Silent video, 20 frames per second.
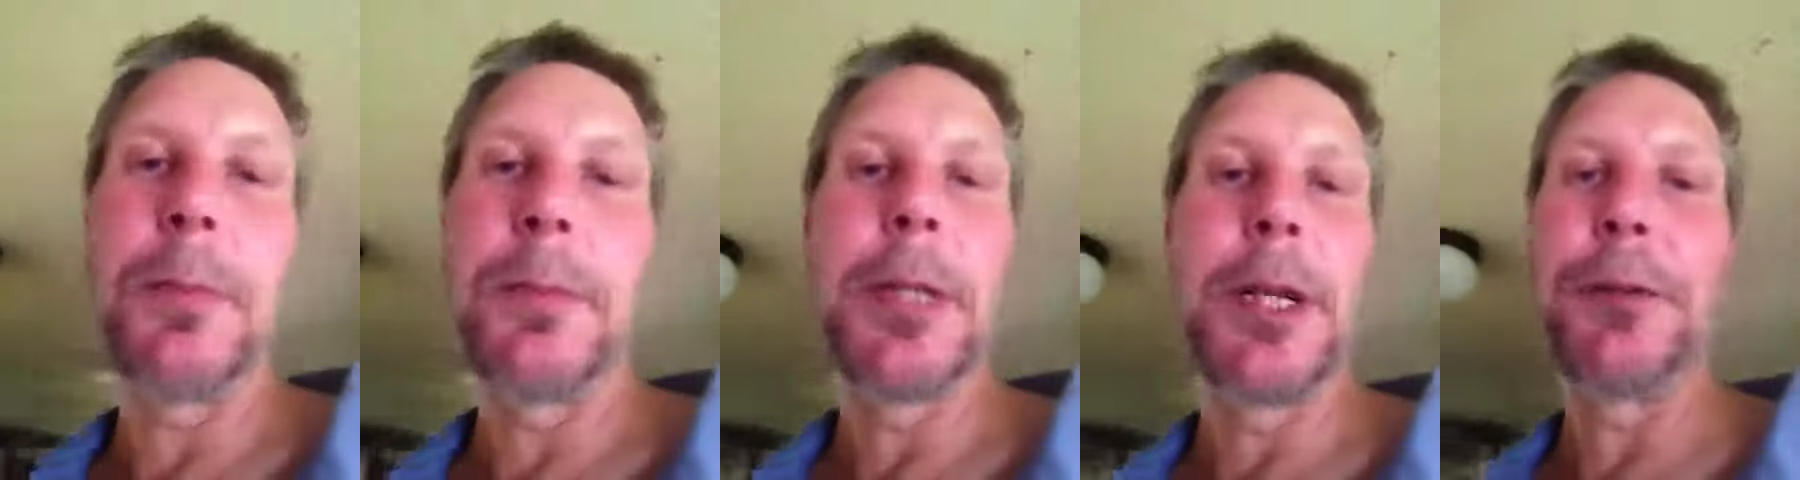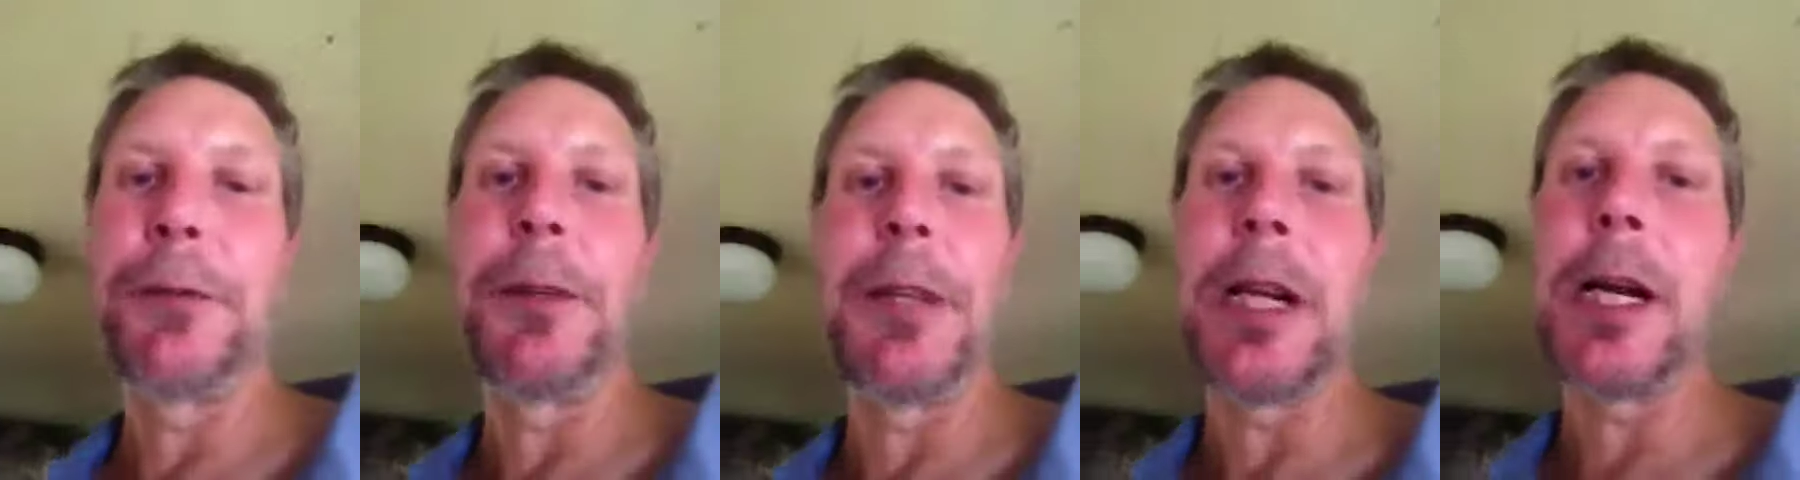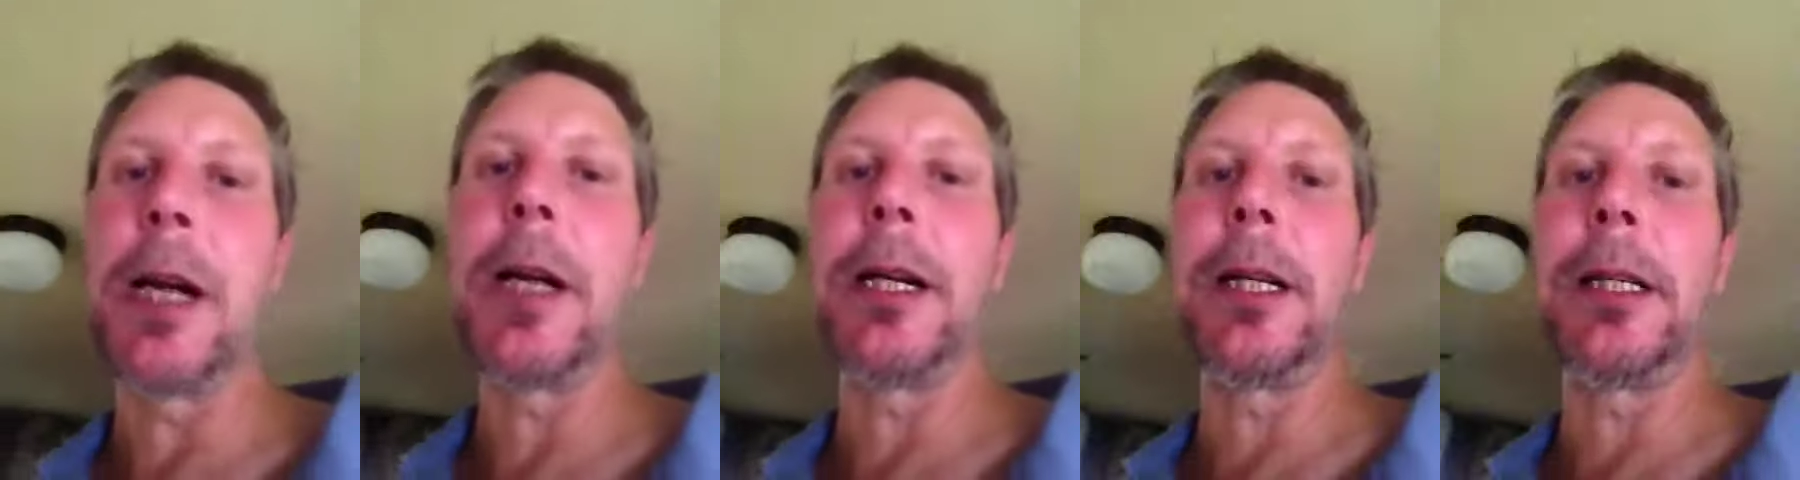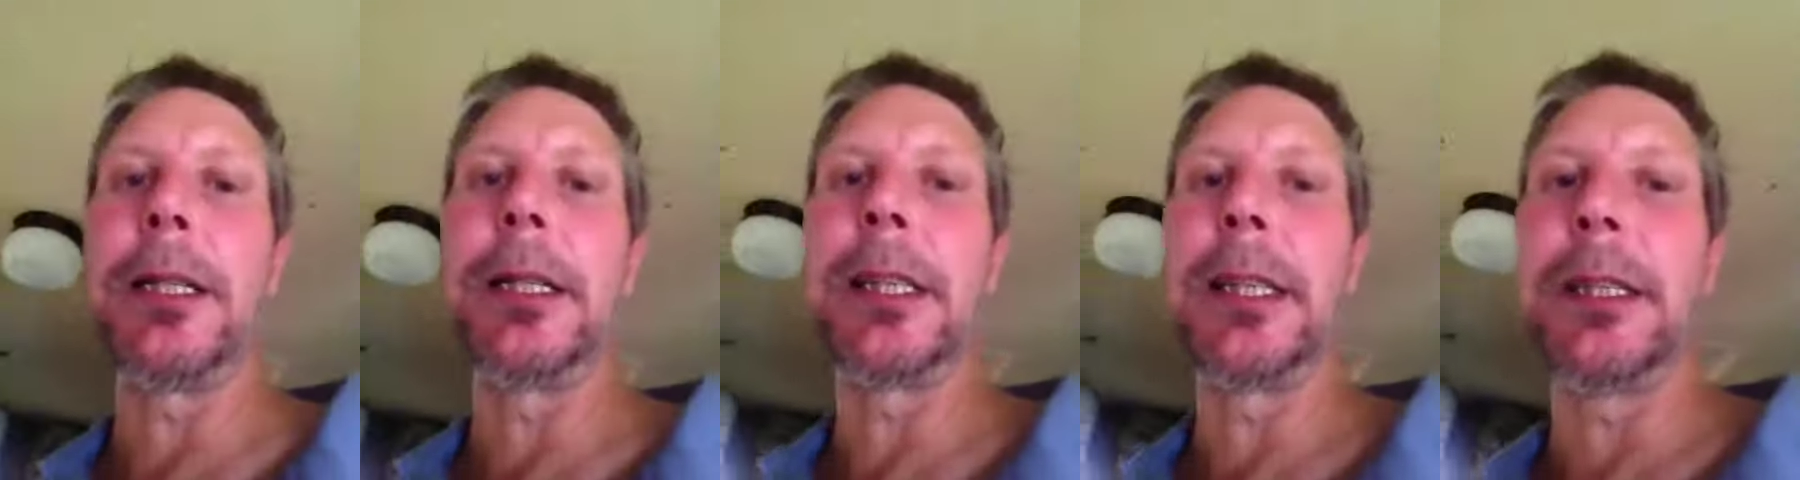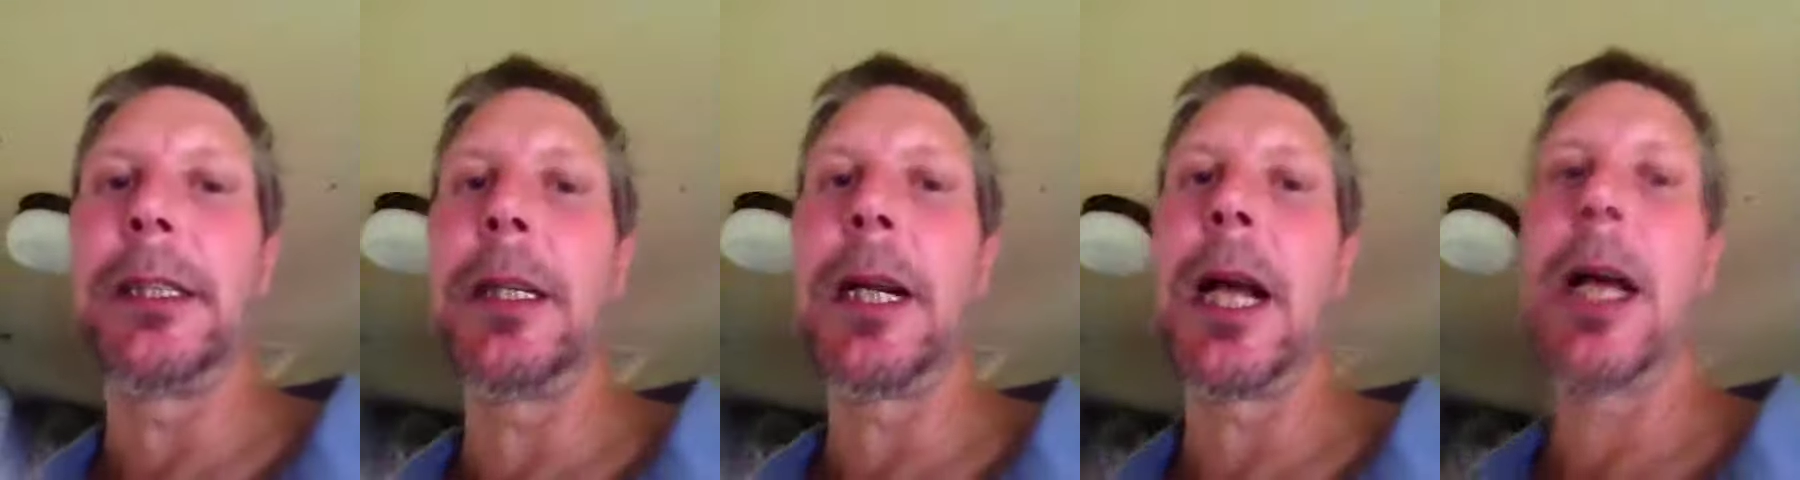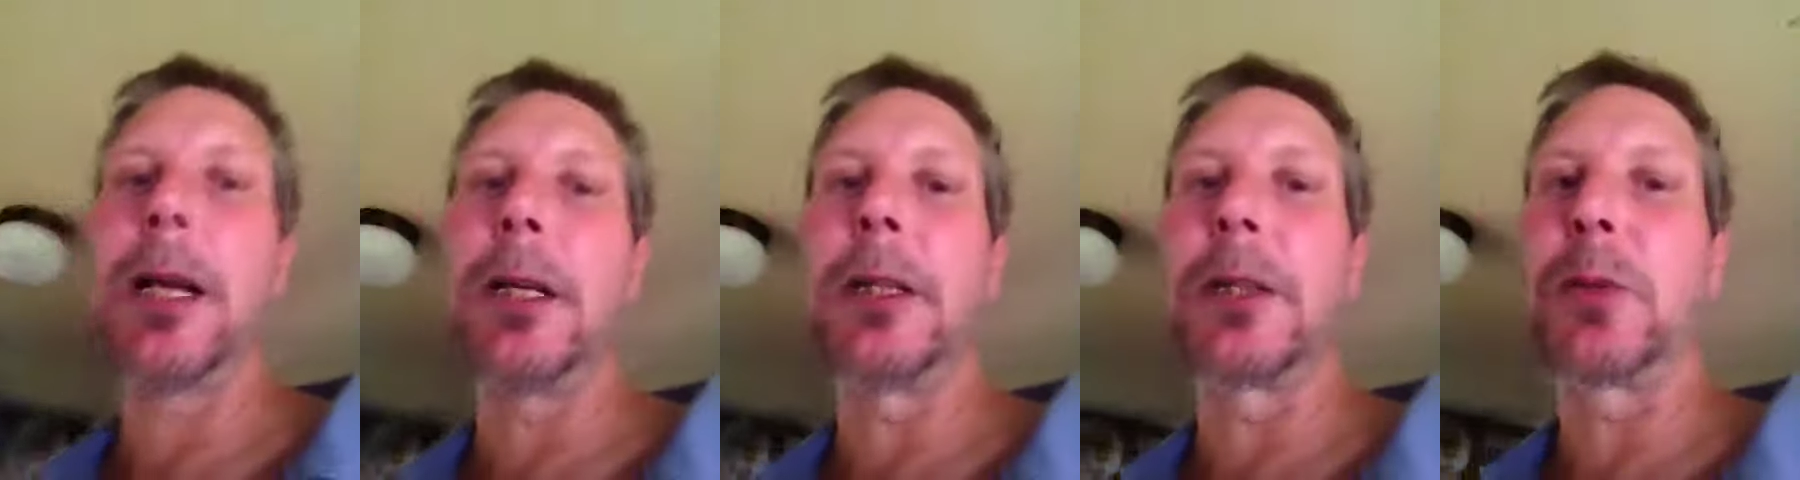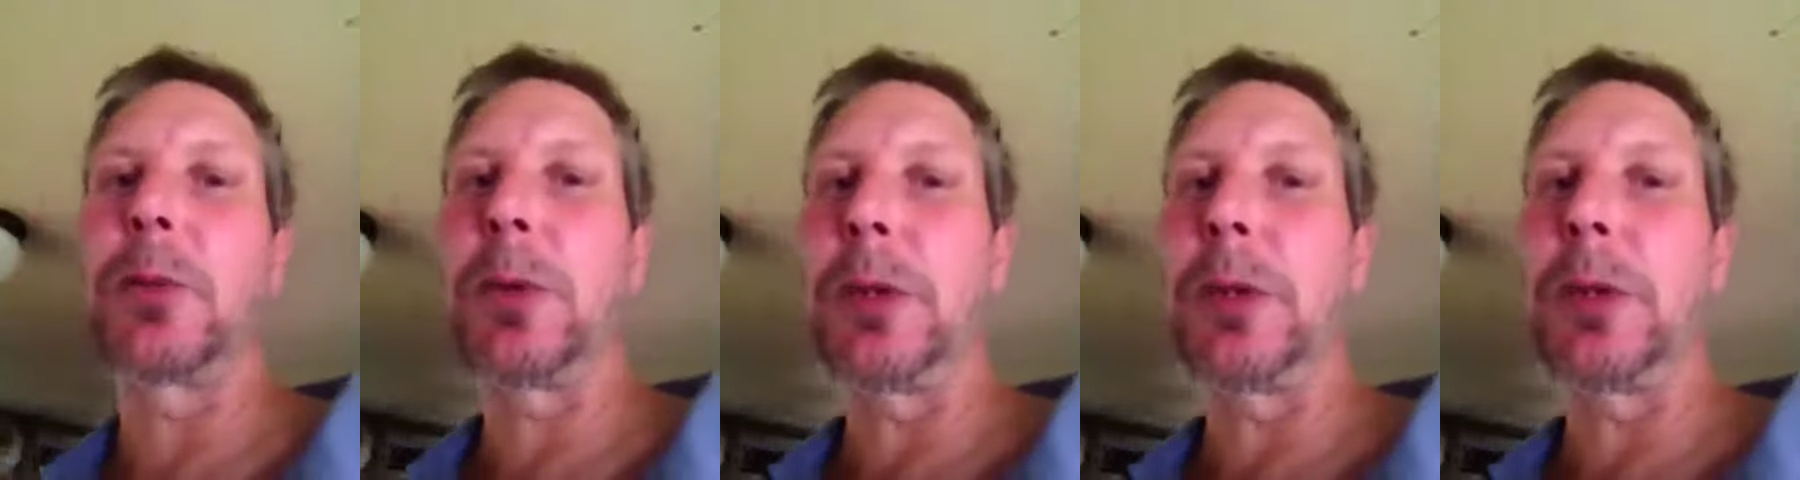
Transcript: different areas in your house